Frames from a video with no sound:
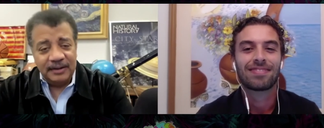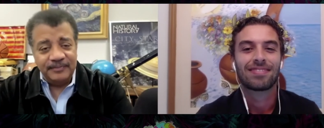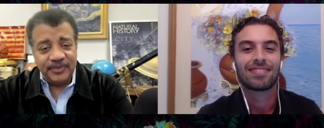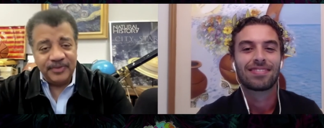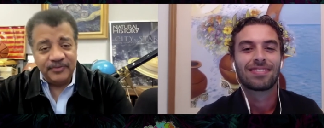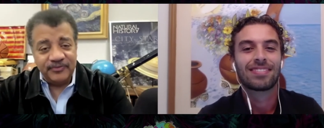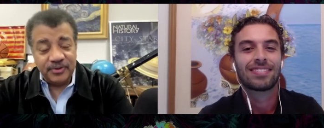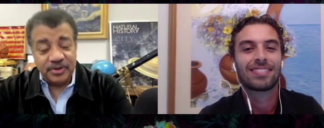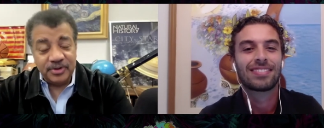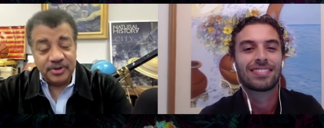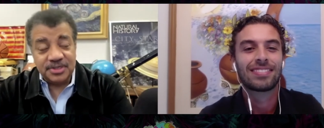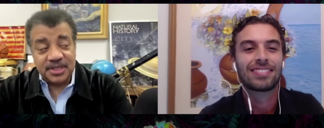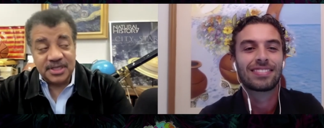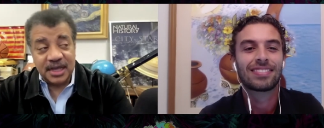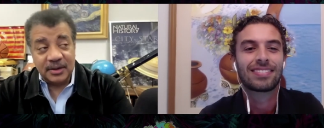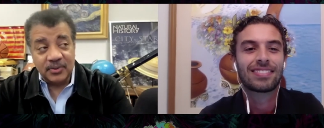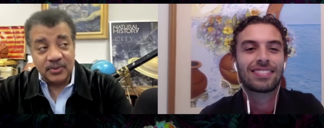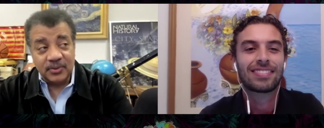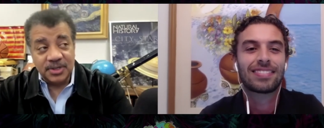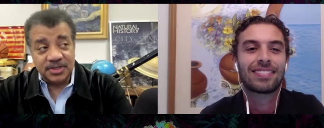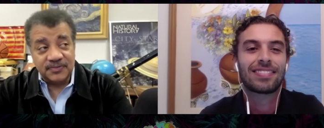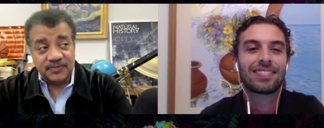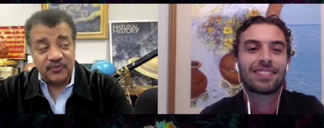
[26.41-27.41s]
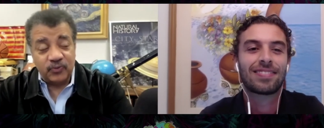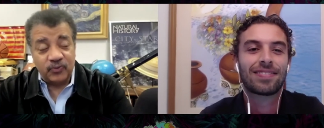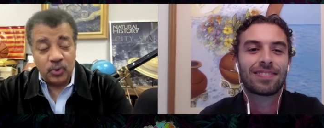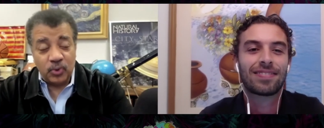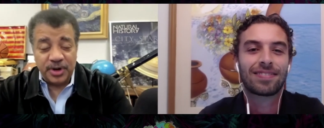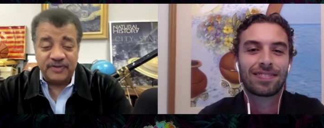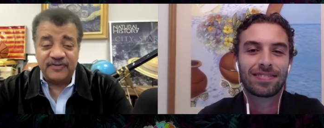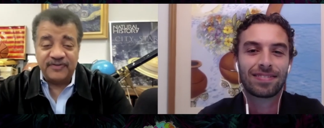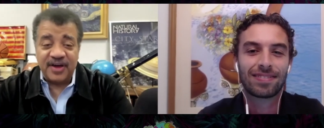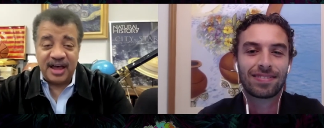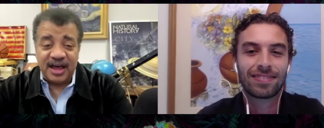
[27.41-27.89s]
Speaker 1: first, that was
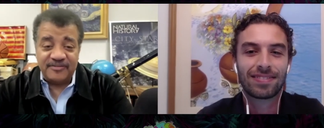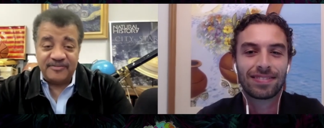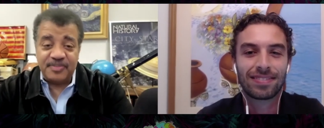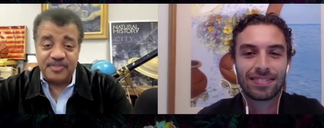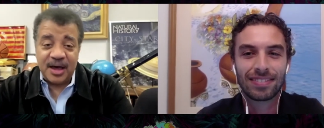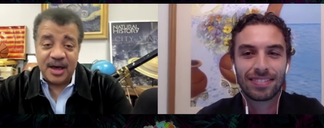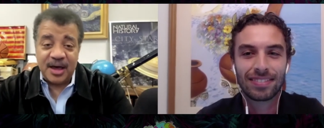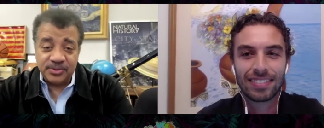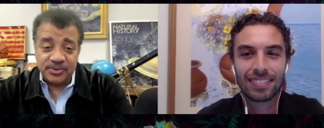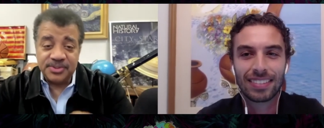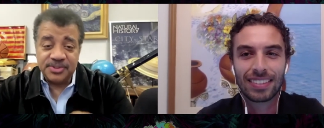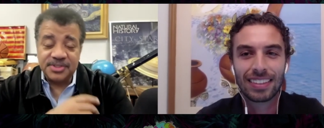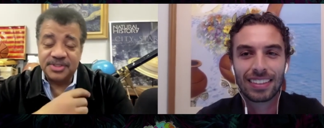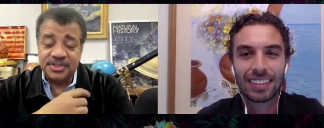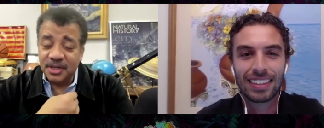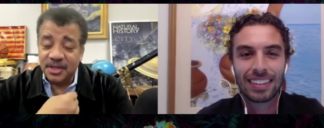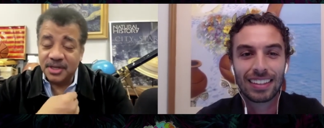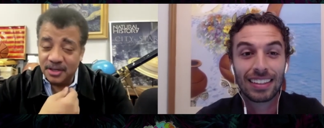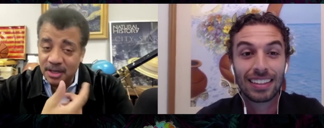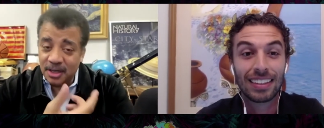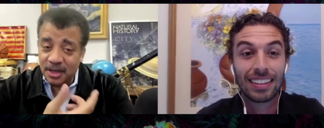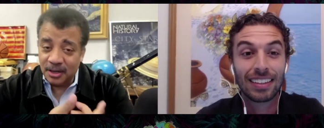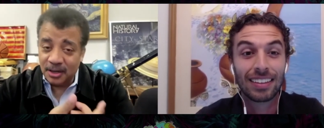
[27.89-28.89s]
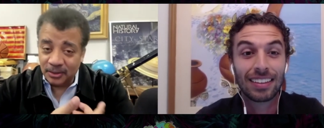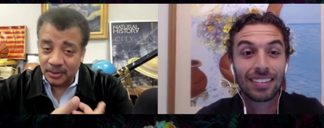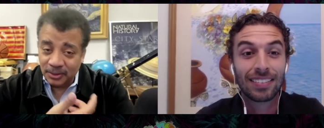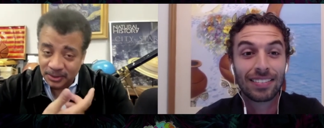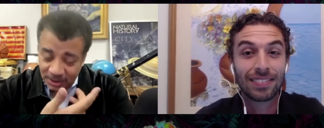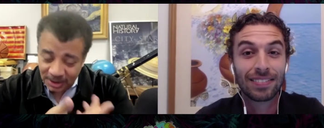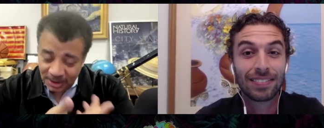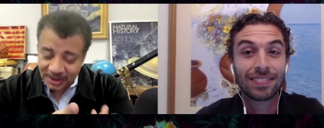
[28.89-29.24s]
45 pounds ago,